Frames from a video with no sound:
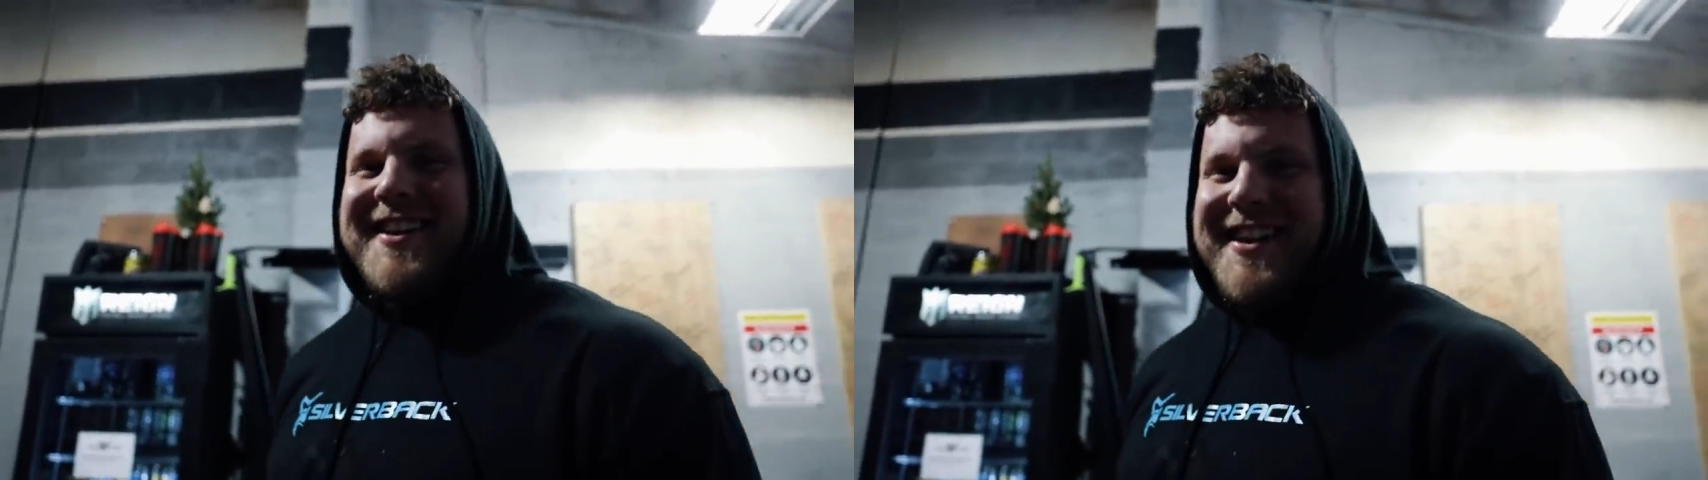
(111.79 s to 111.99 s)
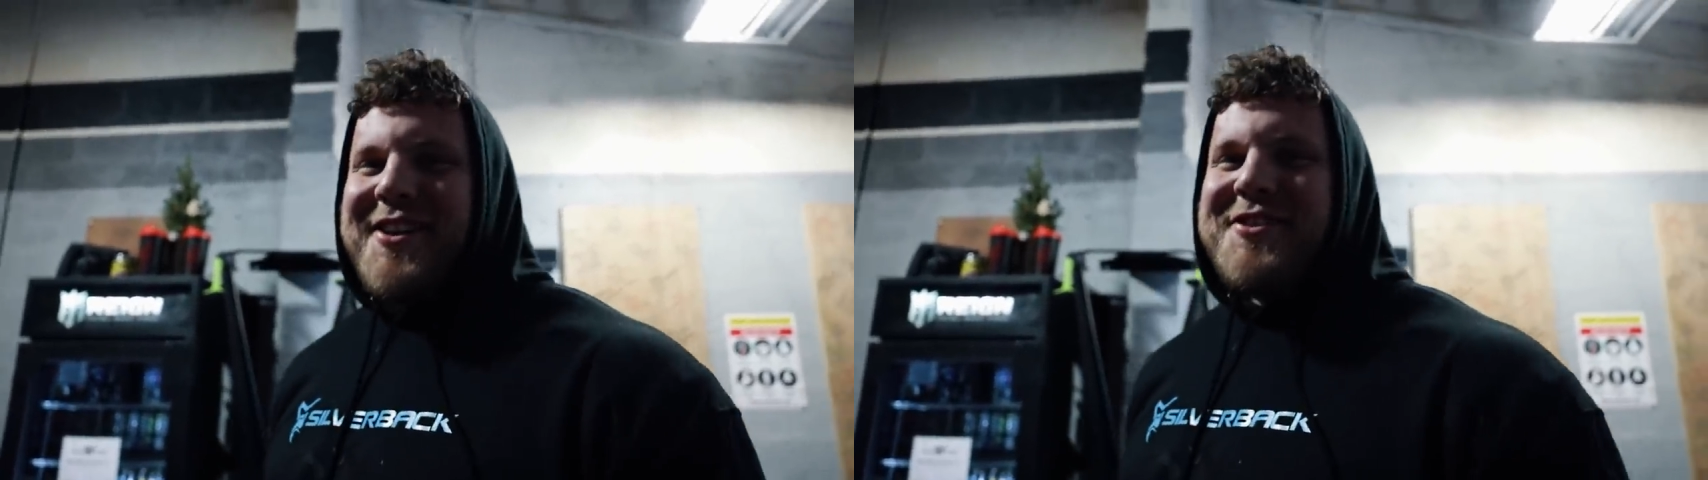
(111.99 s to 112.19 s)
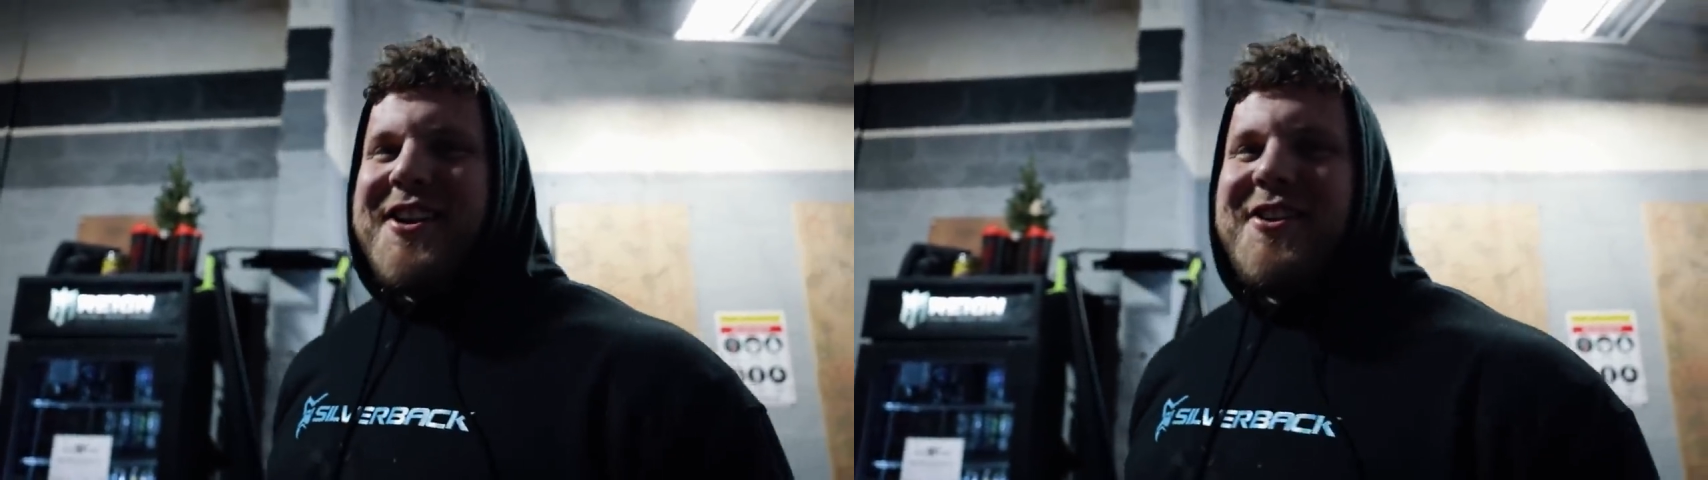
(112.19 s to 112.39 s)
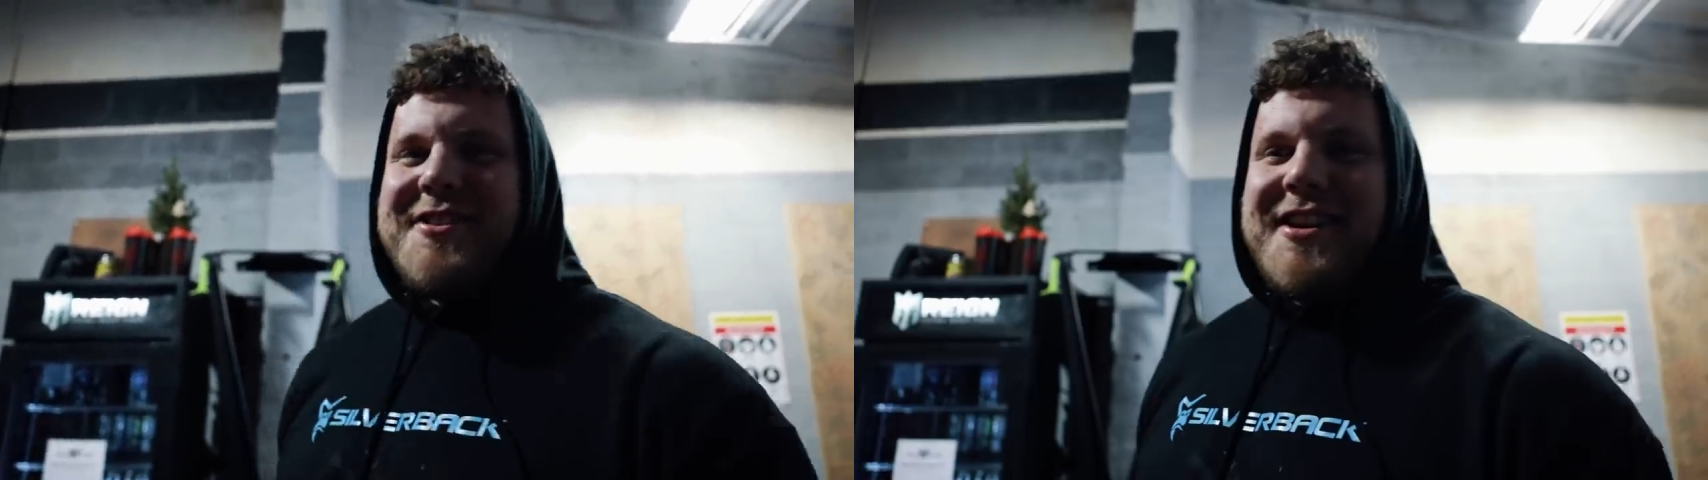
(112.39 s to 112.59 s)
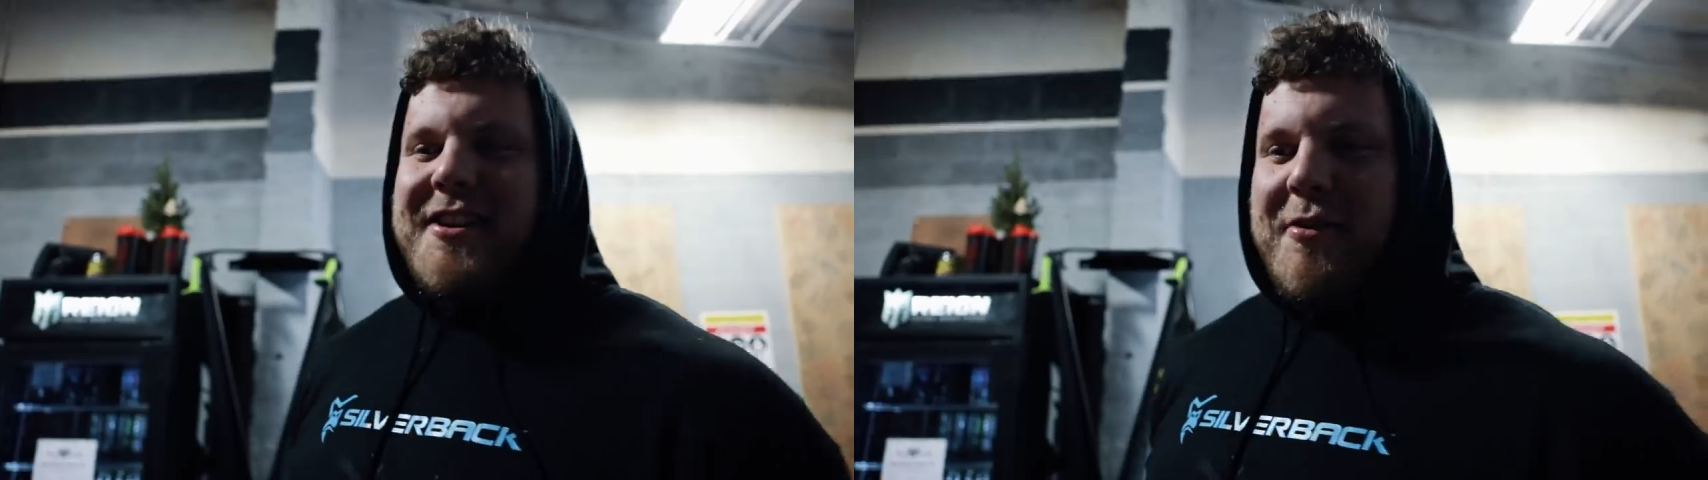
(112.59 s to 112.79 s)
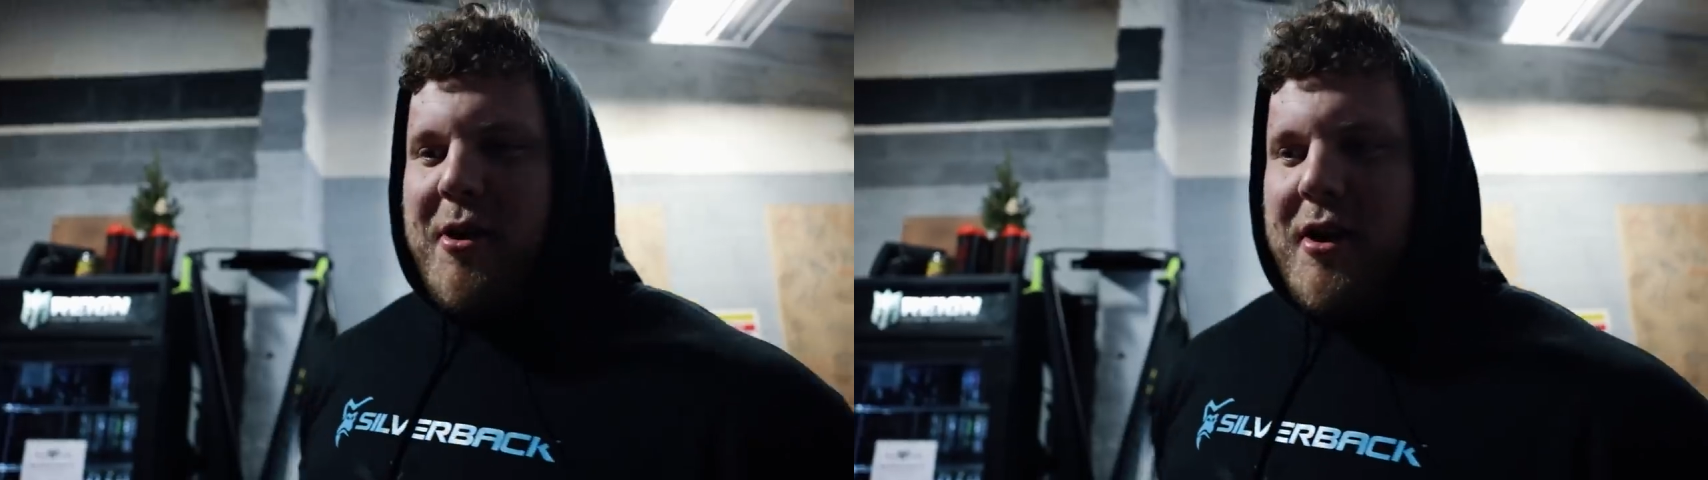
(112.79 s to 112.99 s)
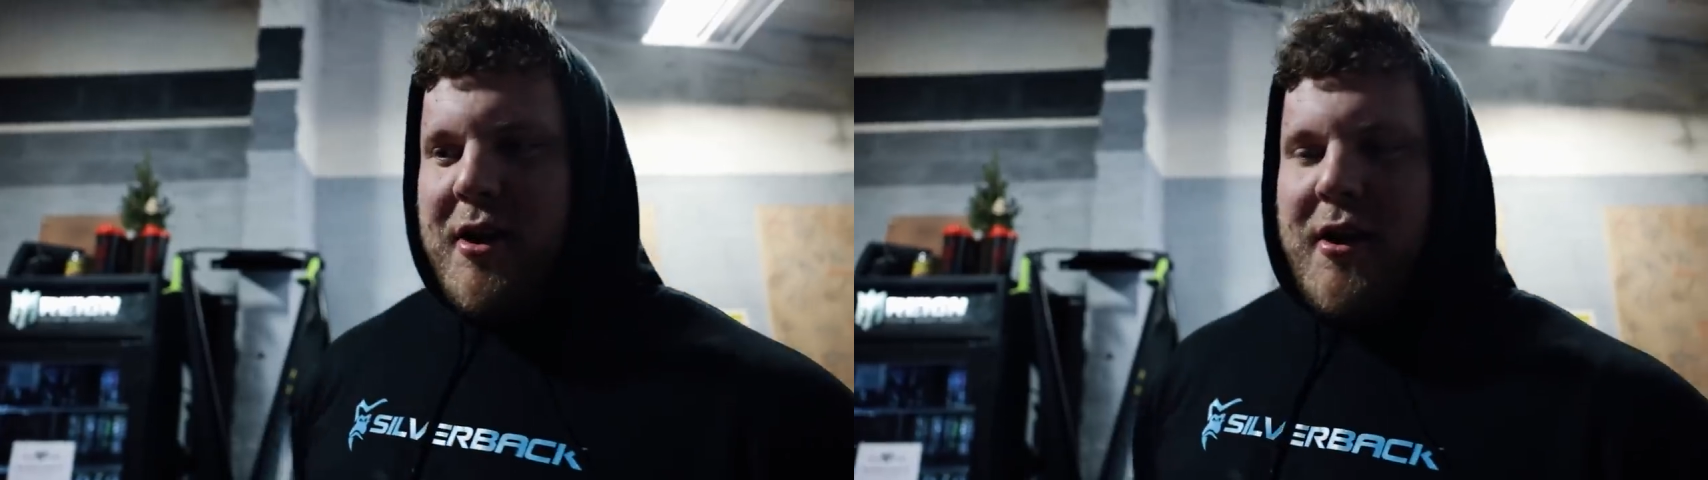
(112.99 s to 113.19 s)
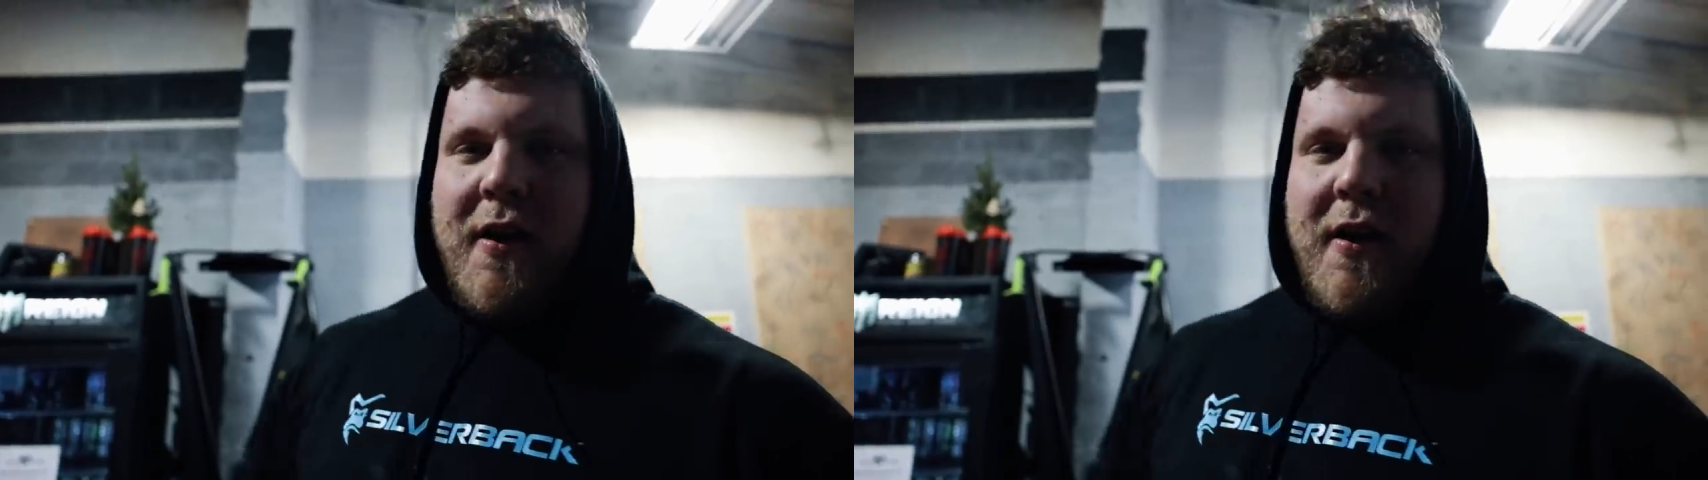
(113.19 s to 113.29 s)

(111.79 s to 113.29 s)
Cows cannot see underwater.